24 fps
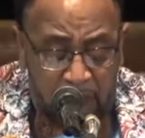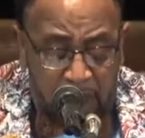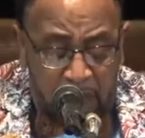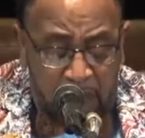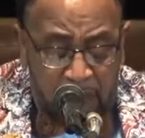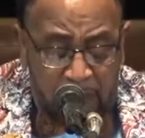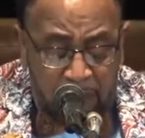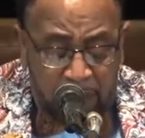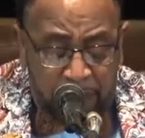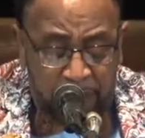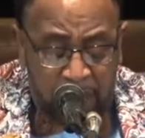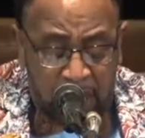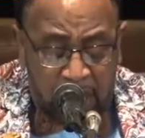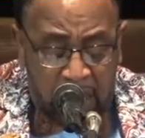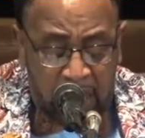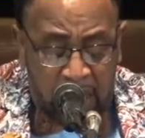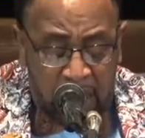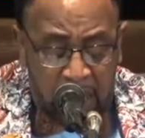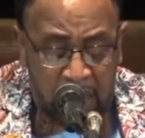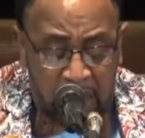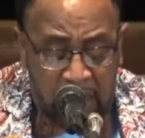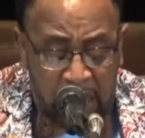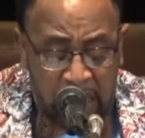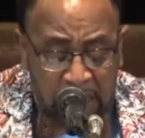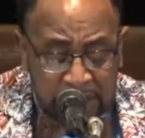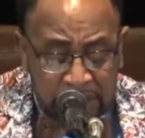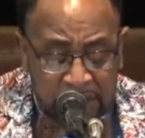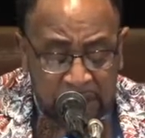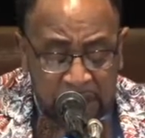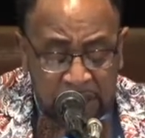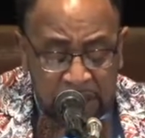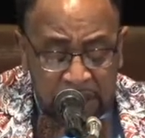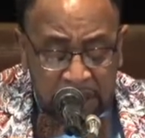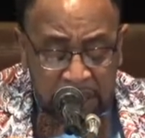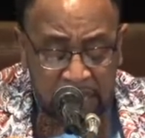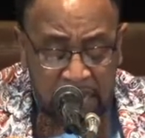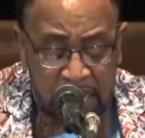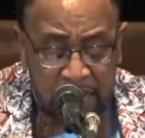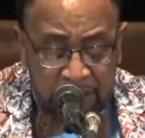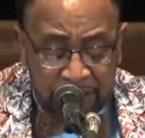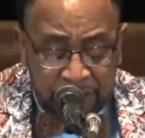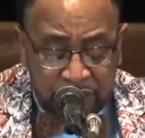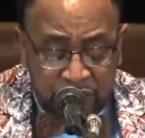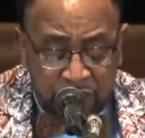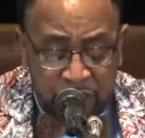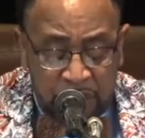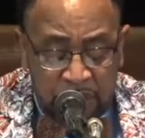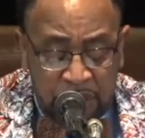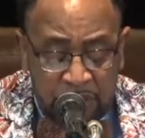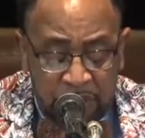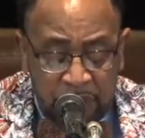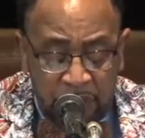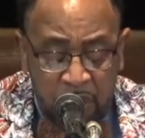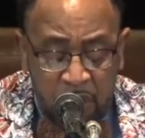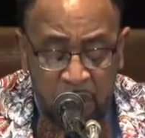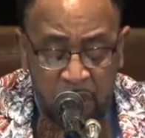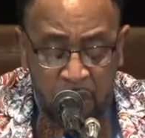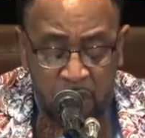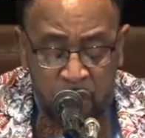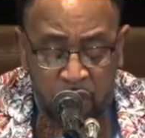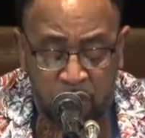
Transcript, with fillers: Uh, but our, our Sunday live stream